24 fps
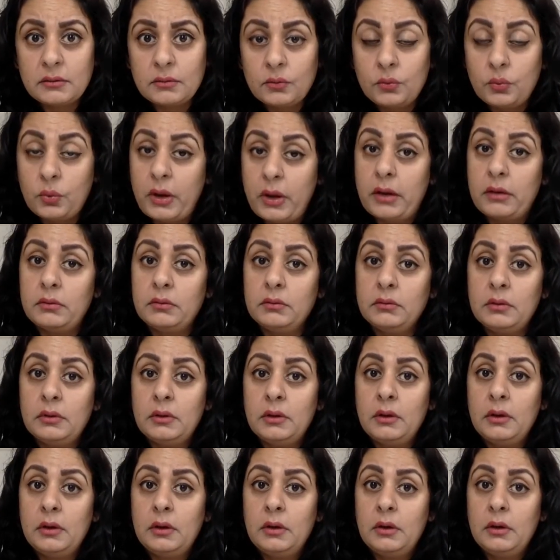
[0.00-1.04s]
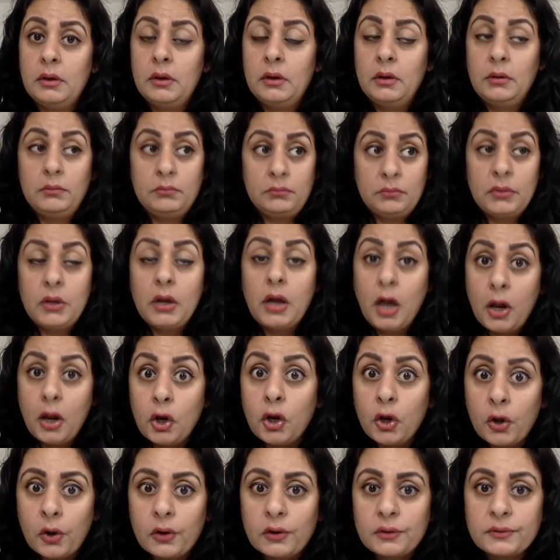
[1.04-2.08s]
Well, a
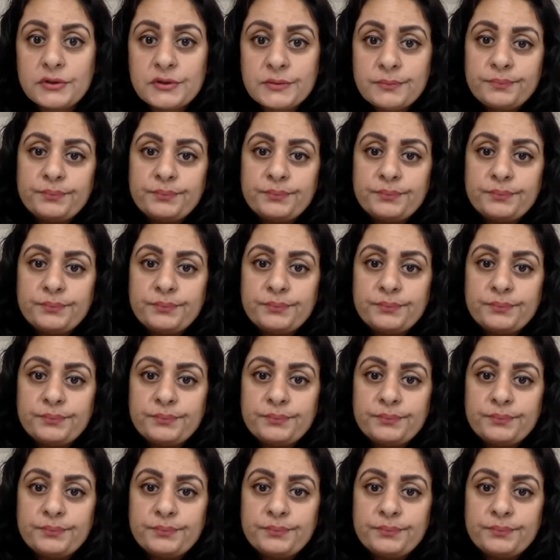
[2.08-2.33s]
lot.